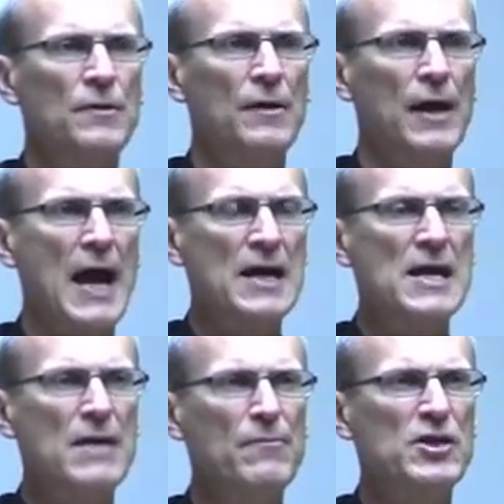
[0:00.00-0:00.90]
had
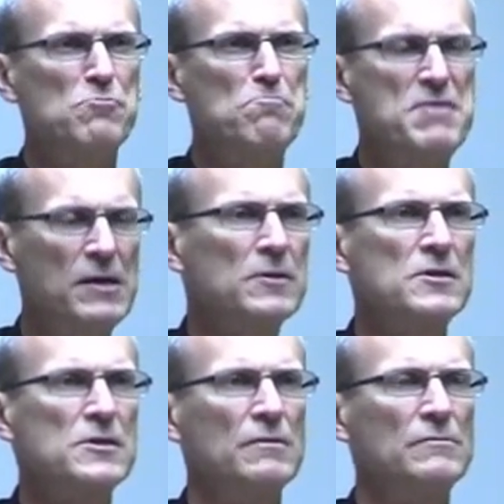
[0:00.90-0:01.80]
an image
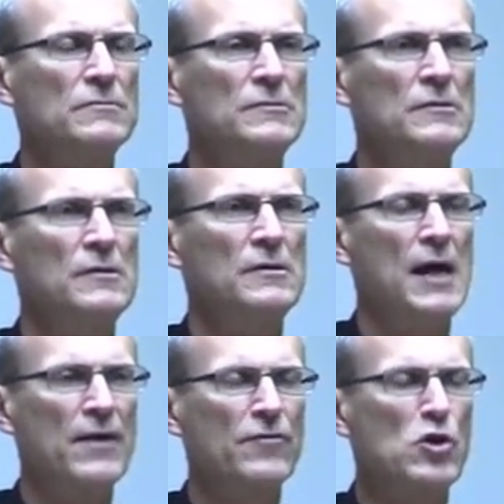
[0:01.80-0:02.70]
built
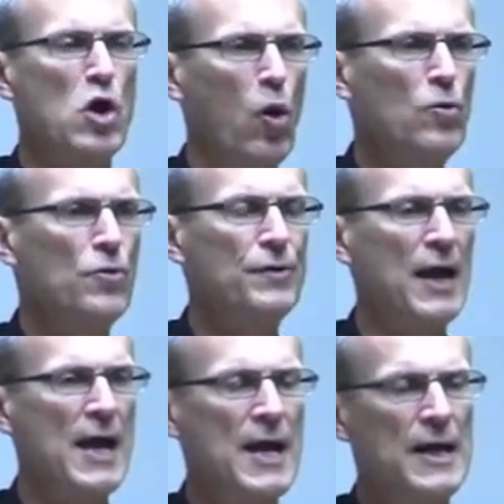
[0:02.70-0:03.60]
out of gold,
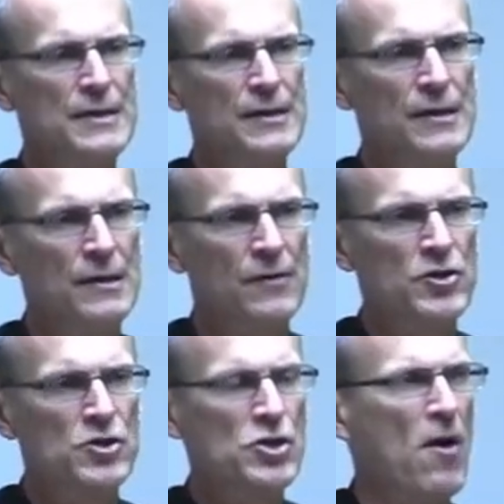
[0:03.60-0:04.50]
and
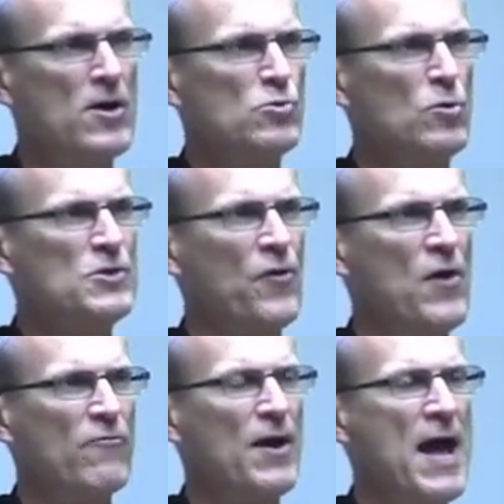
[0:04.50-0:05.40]
the charge was
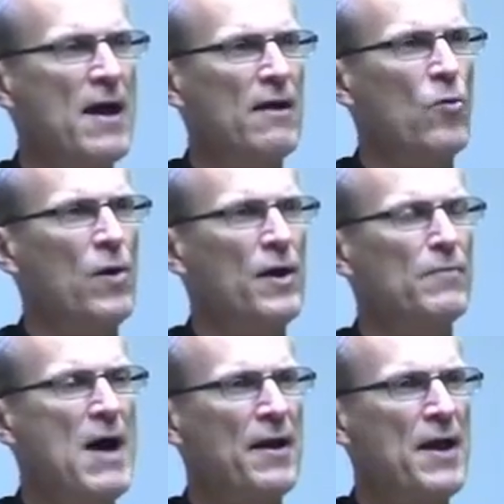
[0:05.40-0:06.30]
for every one to
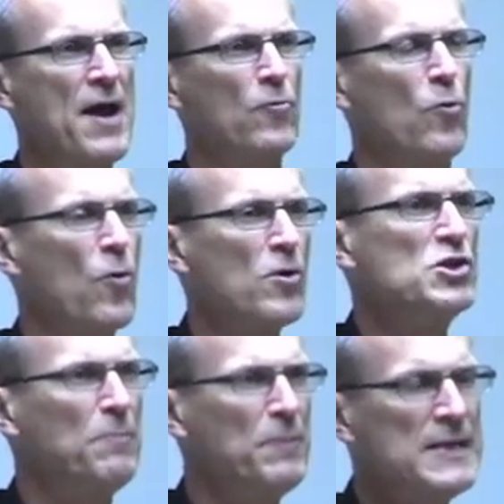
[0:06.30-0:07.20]
bow down and
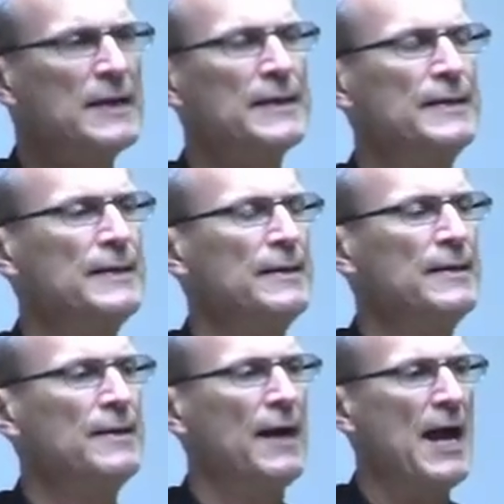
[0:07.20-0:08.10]
worship it.
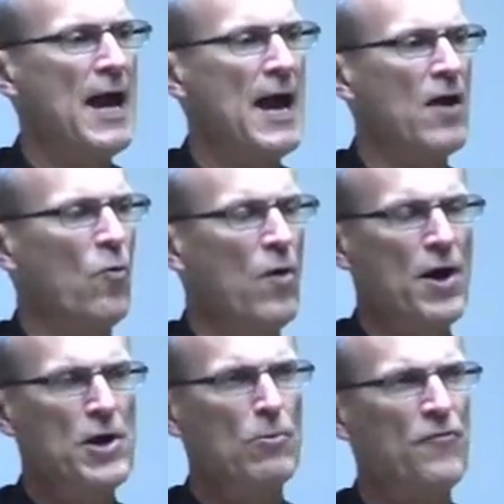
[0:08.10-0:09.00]
And
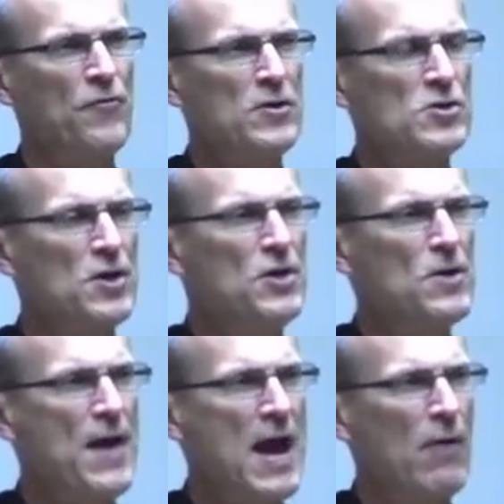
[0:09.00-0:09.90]
one who refused to
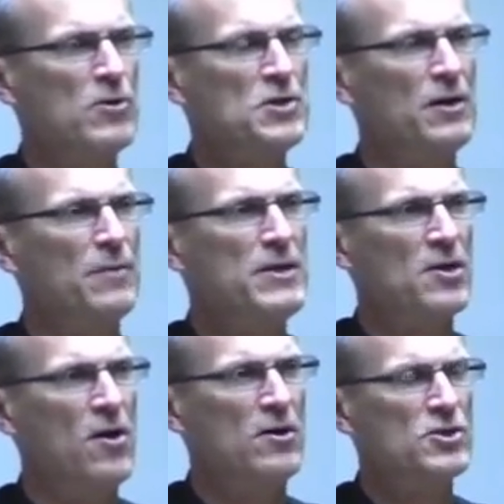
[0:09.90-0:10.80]
do that was going to be
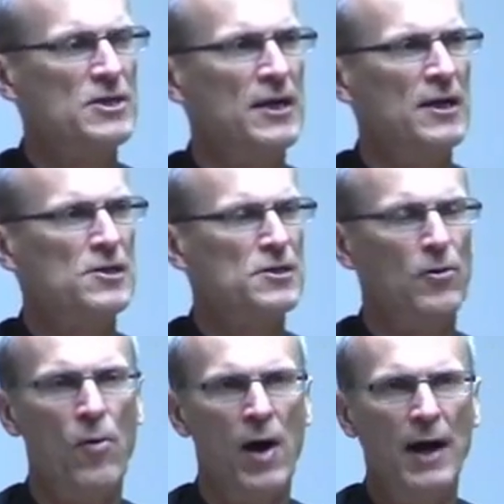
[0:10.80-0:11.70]
tossed into
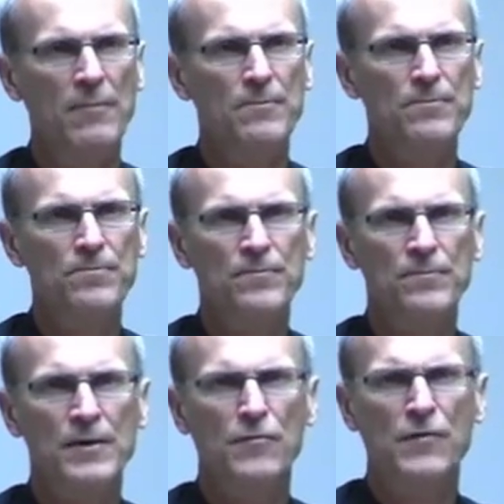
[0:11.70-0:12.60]
what?
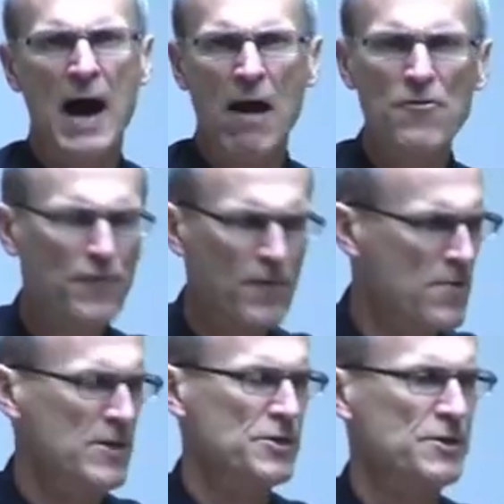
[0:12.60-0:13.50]
Fiery
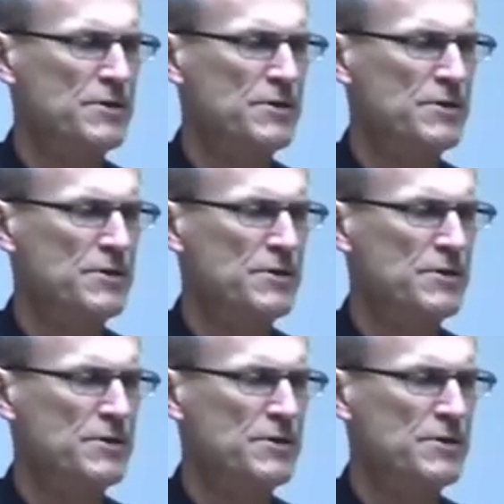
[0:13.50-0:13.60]
furnace.